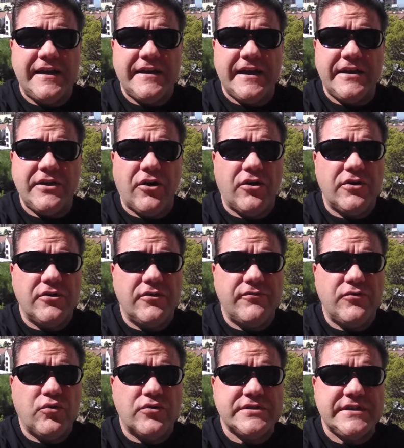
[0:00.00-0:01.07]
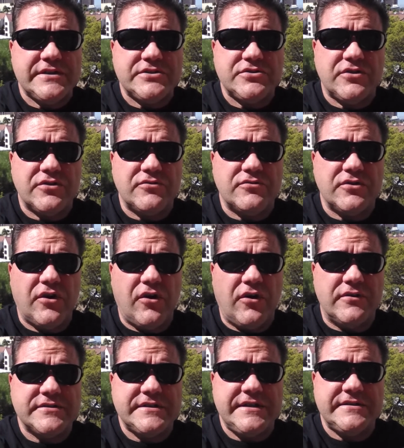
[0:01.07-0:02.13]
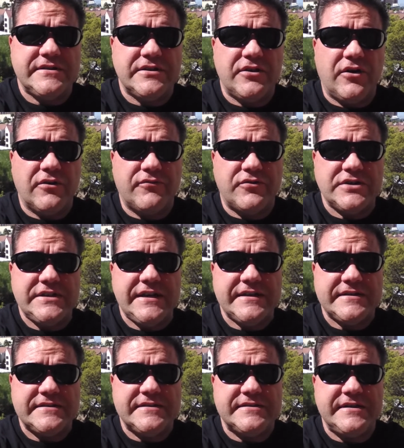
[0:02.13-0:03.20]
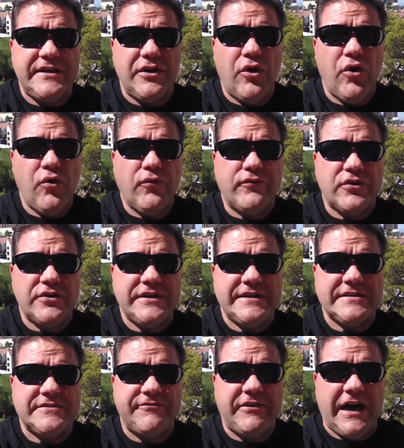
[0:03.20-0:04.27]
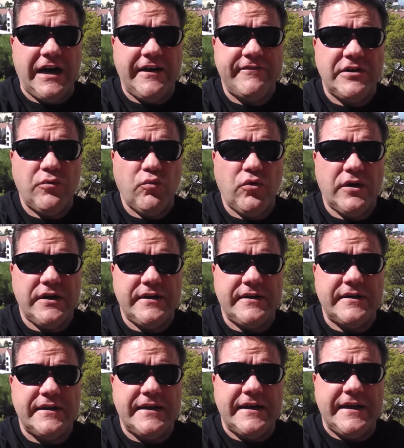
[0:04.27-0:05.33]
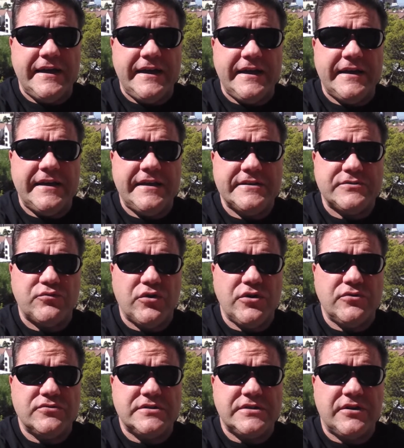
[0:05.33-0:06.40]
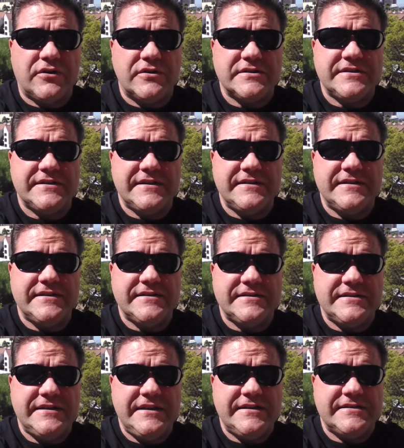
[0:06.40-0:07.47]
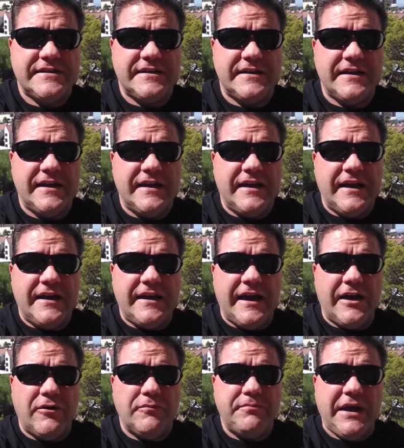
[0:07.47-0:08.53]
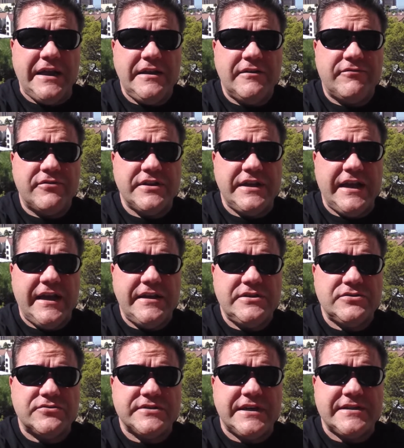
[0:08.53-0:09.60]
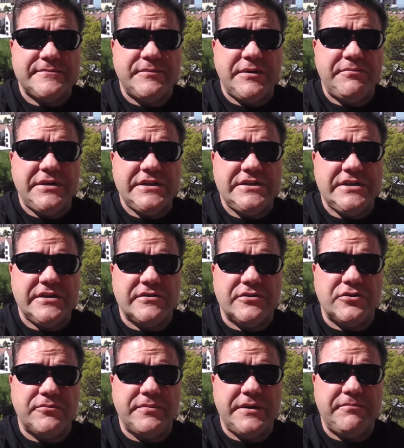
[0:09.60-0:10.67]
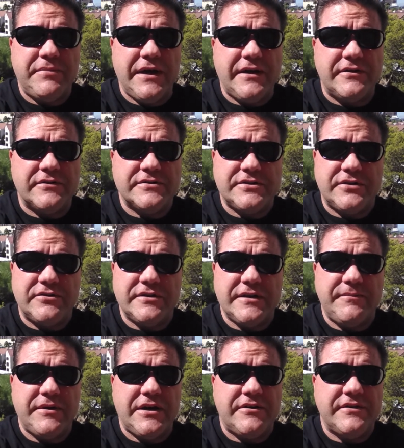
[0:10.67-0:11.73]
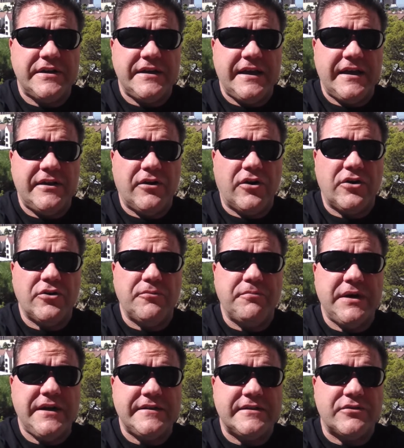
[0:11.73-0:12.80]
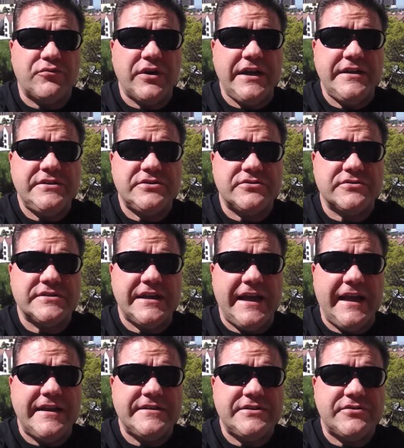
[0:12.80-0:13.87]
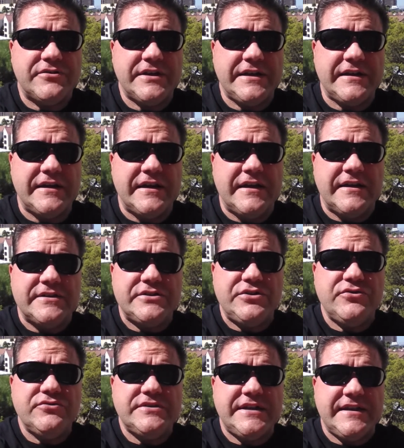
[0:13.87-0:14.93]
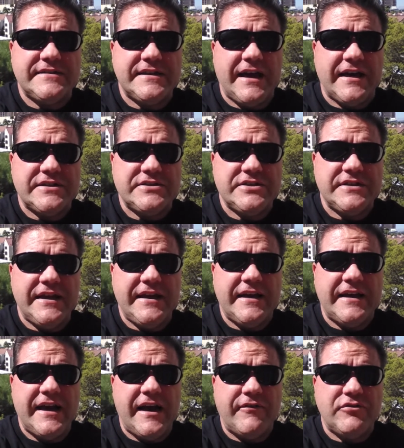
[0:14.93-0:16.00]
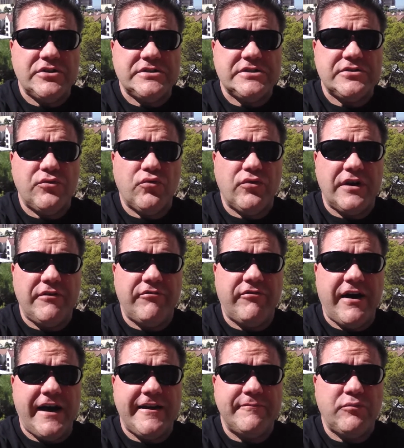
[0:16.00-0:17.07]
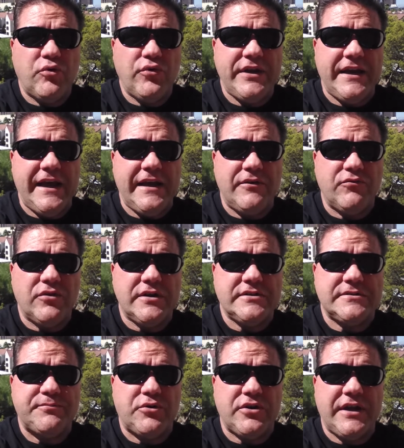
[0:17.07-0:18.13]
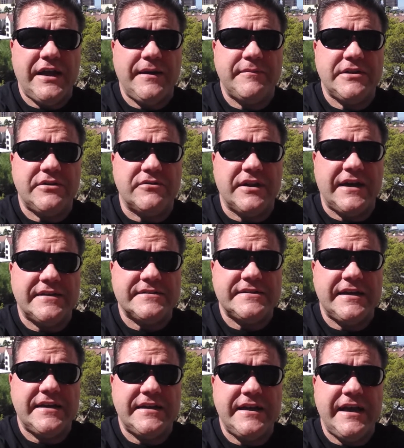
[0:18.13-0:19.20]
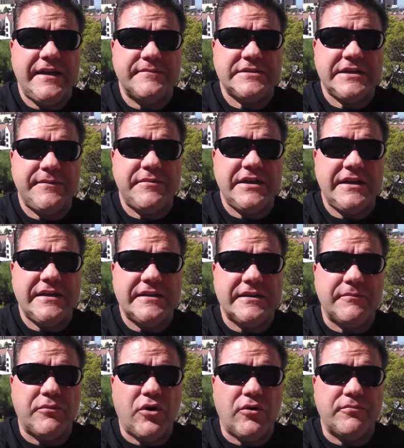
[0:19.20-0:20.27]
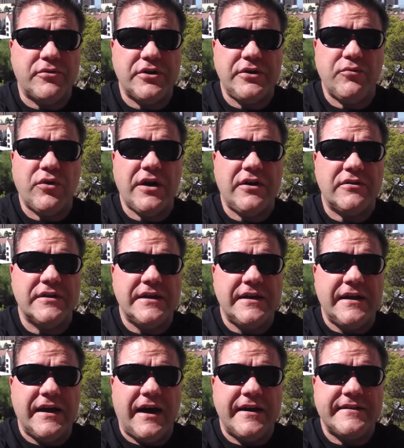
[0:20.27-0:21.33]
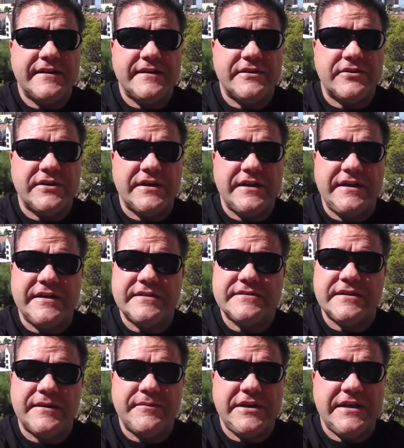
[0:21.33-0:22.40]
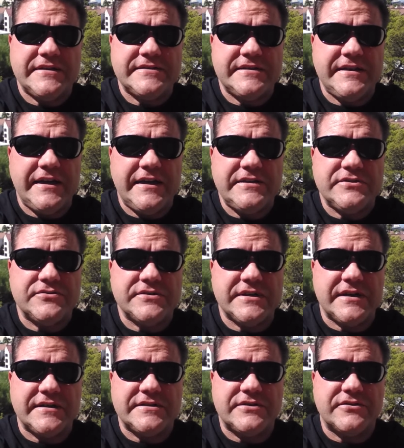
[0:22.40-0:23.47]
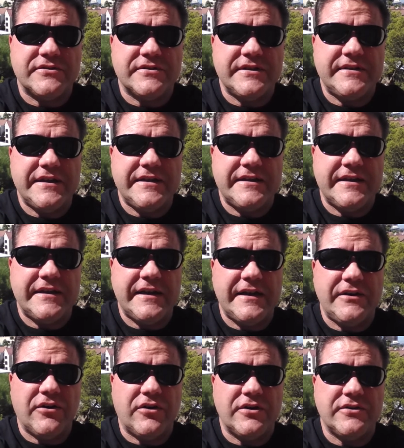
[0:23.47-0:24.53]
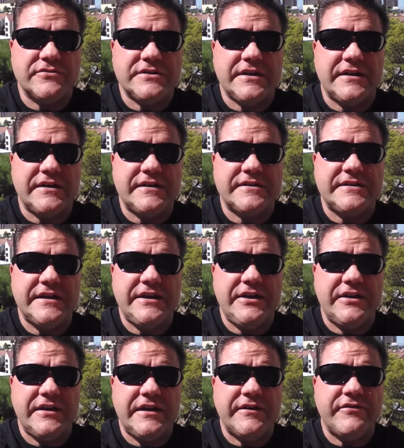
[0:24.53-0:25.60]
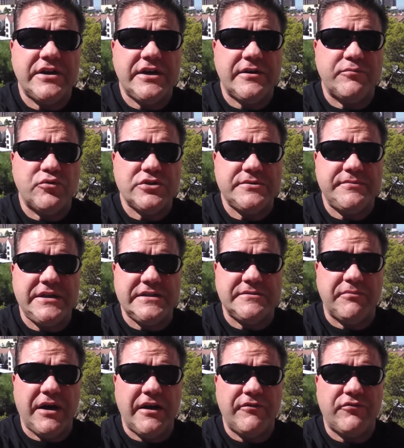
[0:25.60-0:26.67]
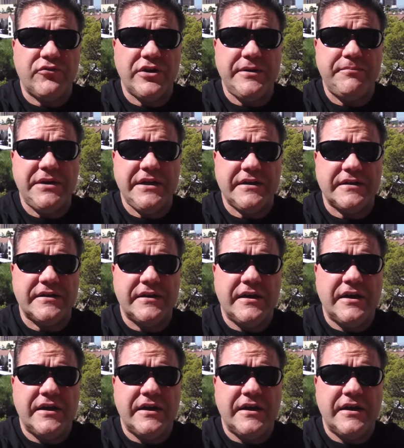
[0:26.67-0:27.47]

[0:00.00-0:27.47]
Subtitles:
Gallardo, of course, has struggled all season long for Texas. The over is 5-1 in his road starts this season. Now, Peña for the Angels has been pitching a little bit better, certainly better than Gallardo, but the Rangers entering Tuesday's action, they had averaged scoring 5.8 runs per game in their last 10 games. They've been hitting the ball pretty well. I think they're going to get some against the Angels, and I certainly think that Gallardo is going to continue to give it up, which means my free pick